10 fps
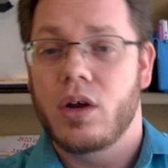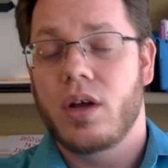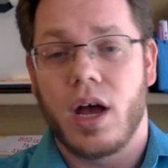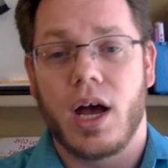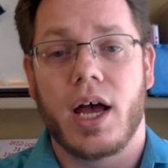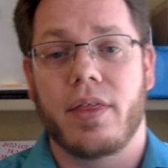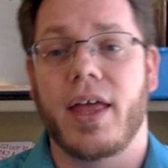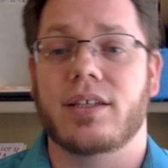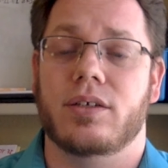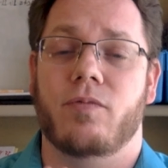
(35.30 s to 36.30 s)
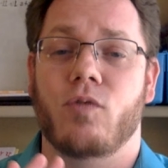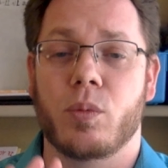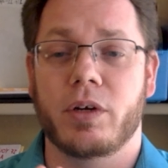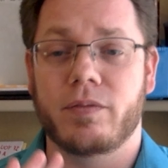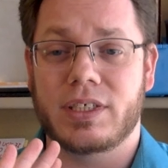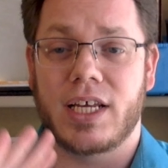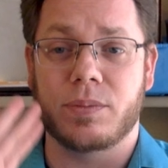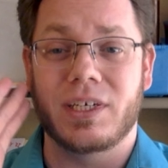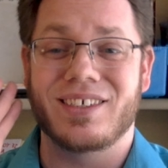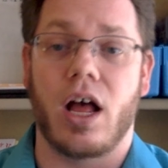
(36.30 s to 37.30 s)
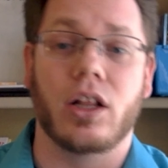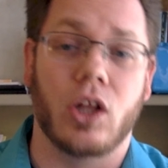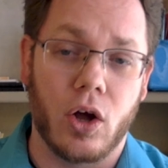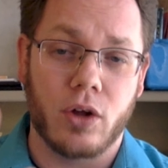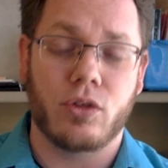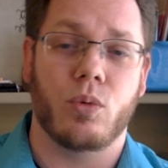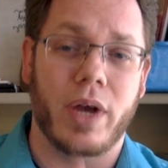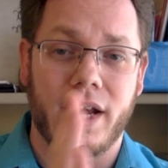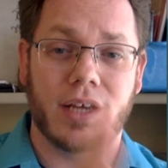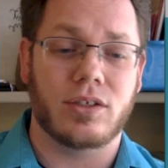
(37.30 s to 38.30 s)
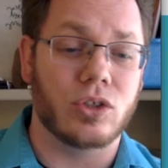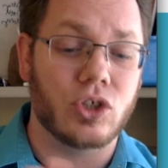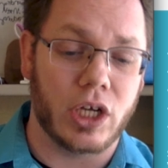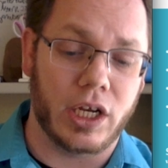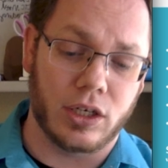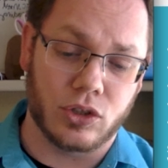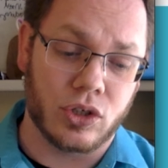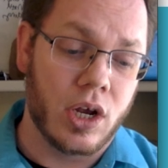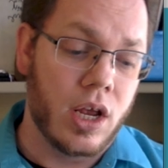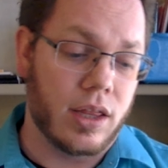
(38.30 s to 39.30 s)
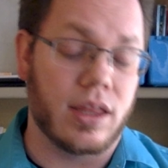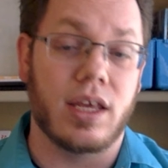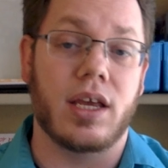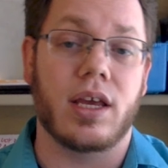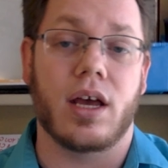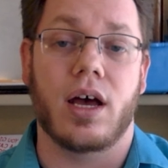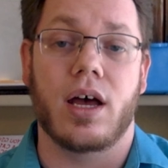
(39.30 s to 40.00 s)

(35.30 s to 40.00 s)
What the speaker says: That's formative assessment is along the way to change the